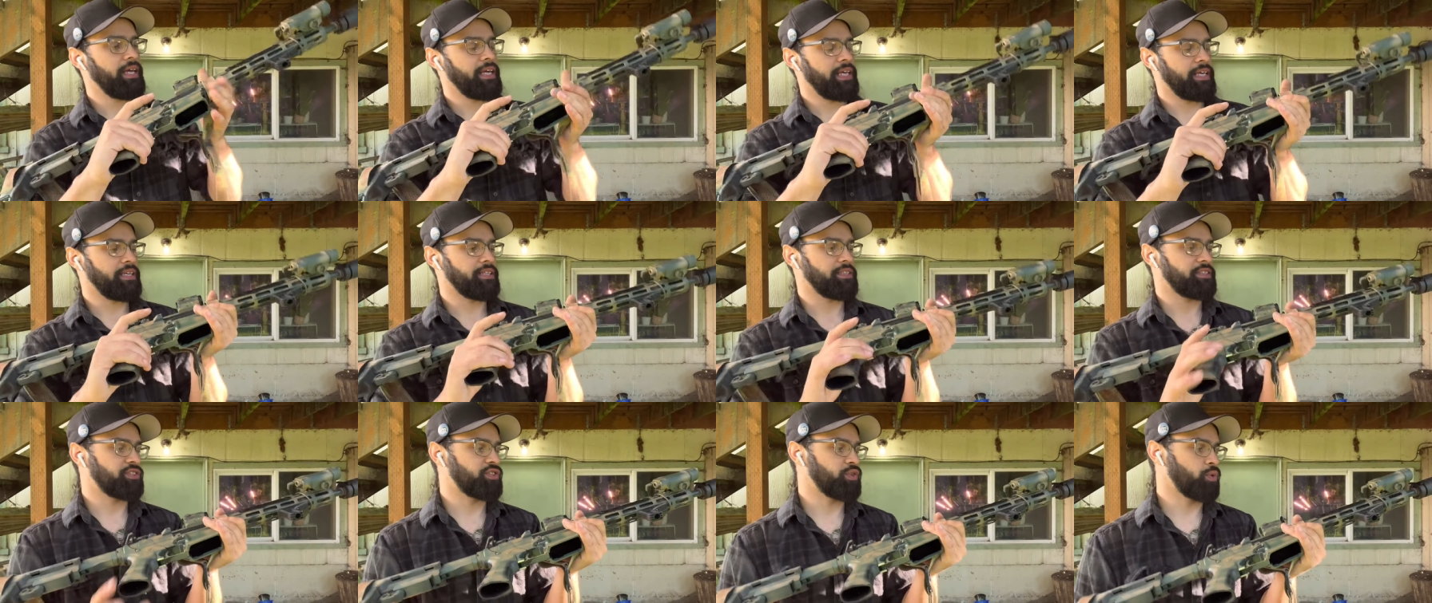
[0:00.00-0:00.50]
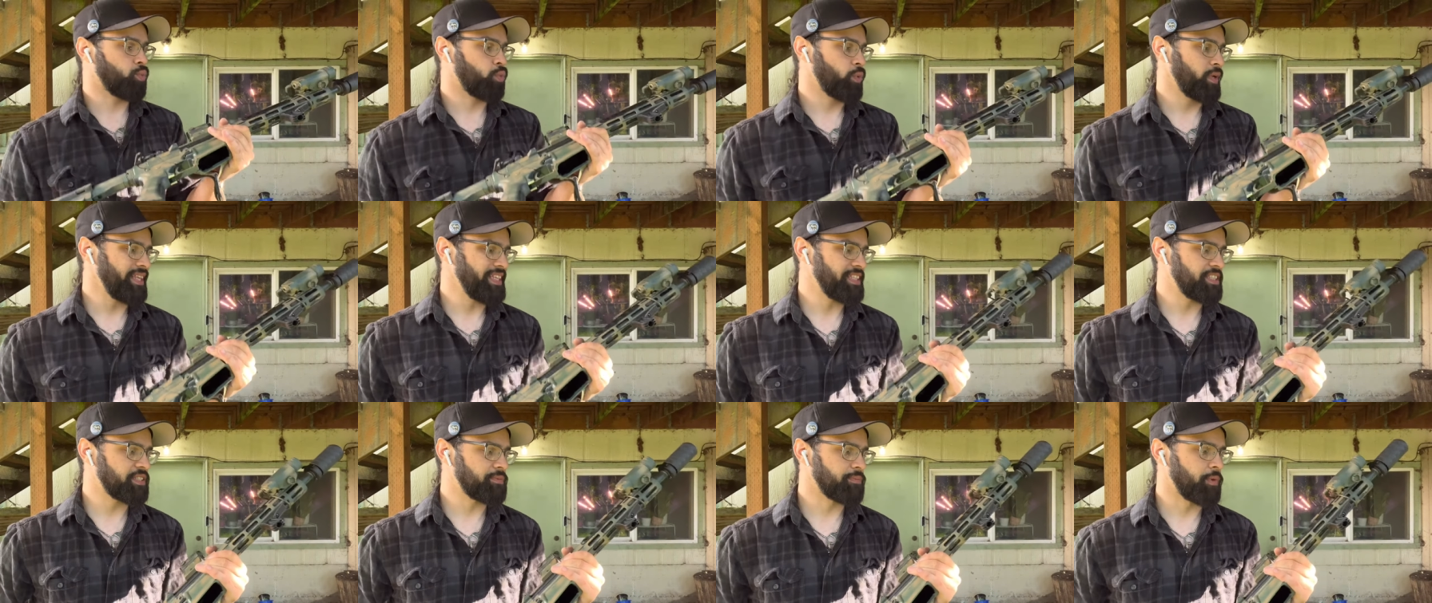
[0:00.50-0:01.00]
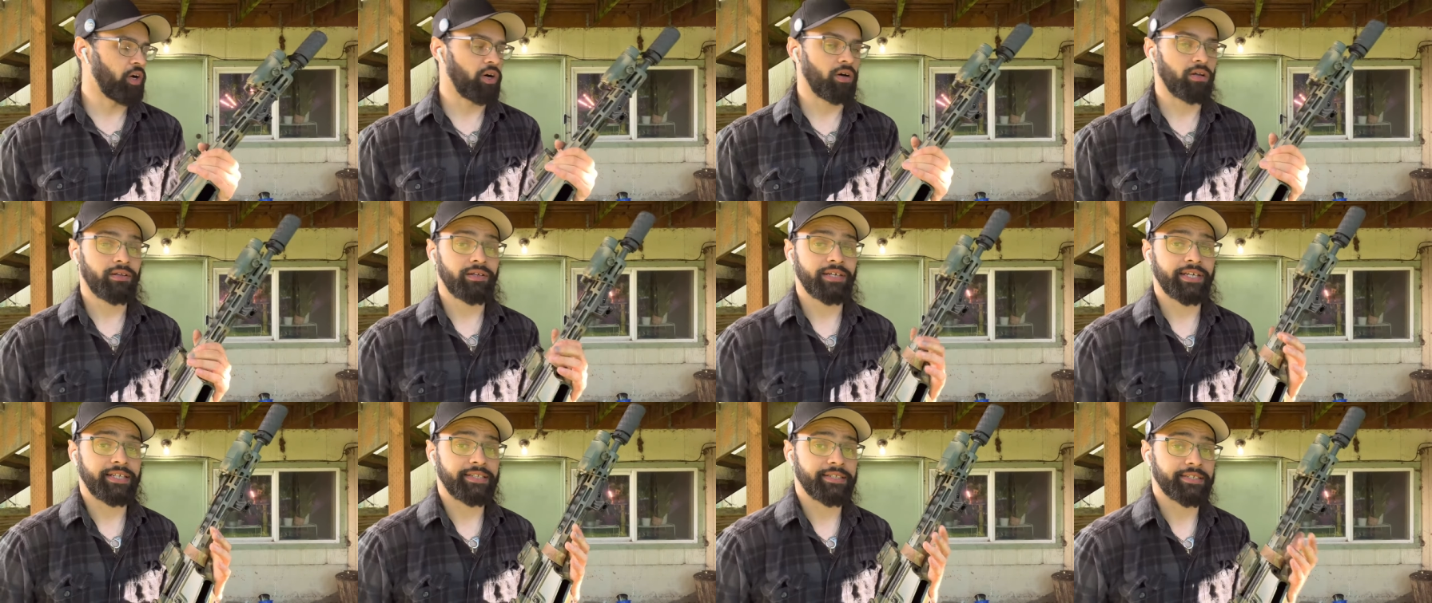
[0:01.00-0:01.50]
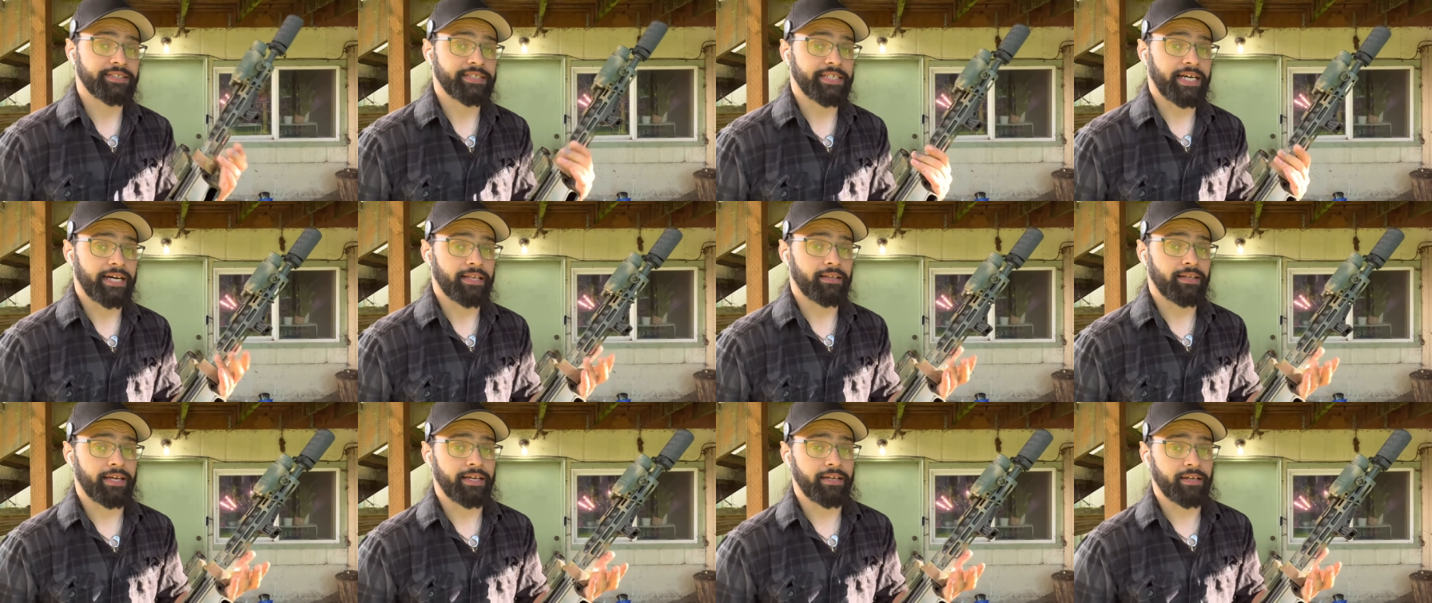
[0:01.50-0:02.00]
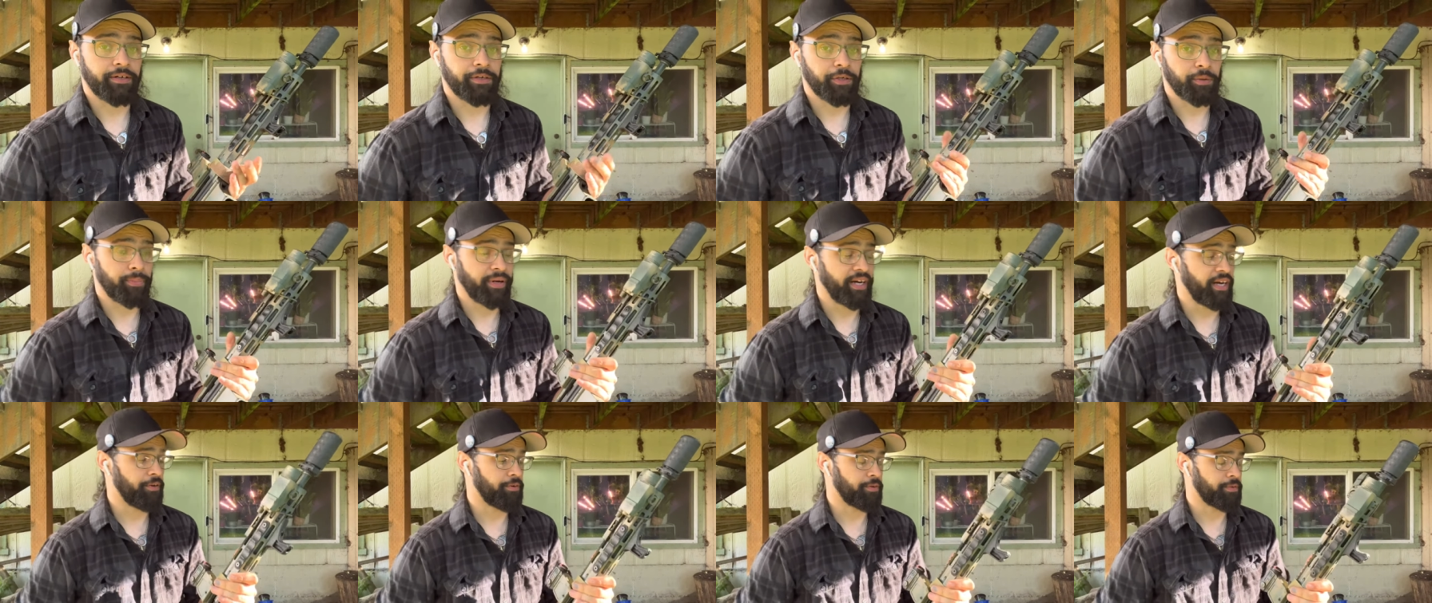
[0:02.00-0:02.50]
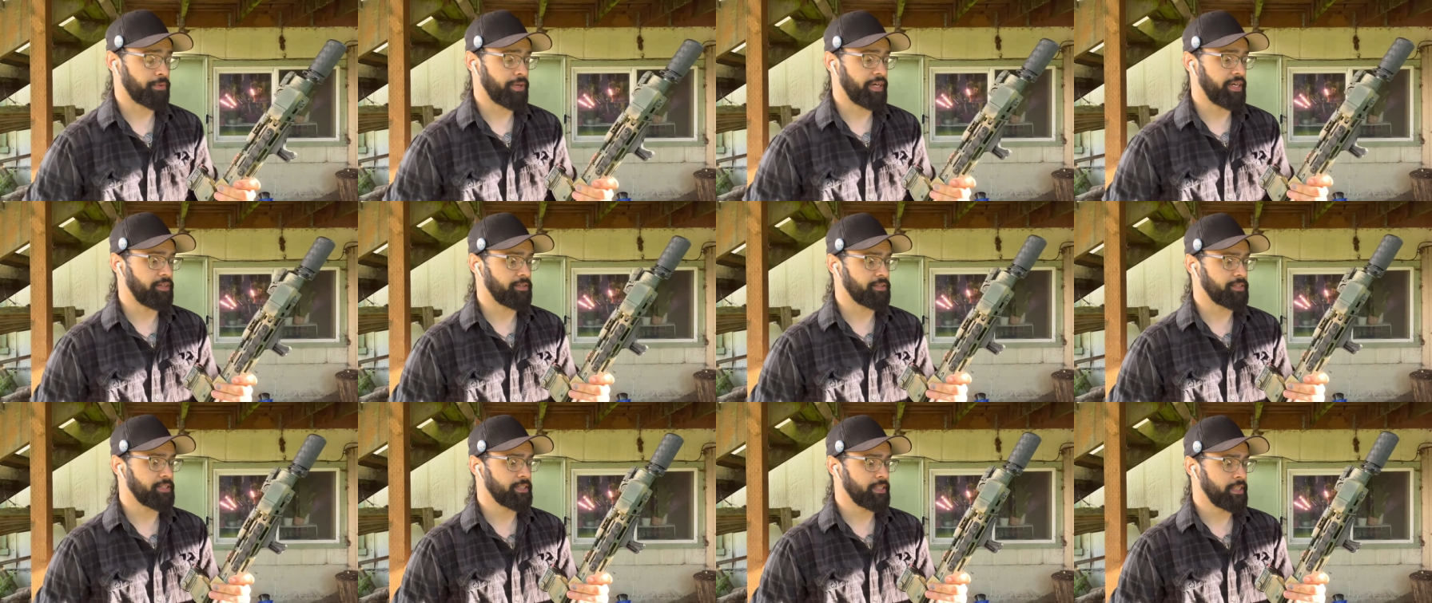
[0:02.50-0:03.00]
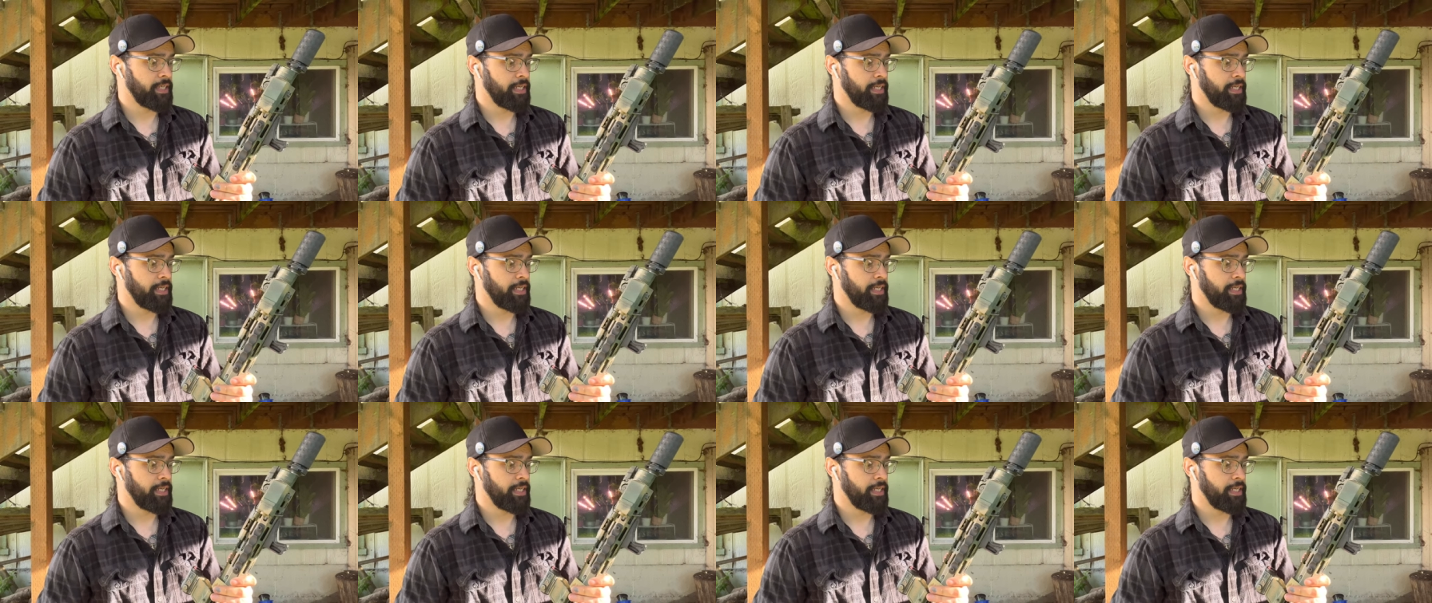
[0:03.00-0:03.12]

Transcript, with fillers: is really small and does not like underpowered rounds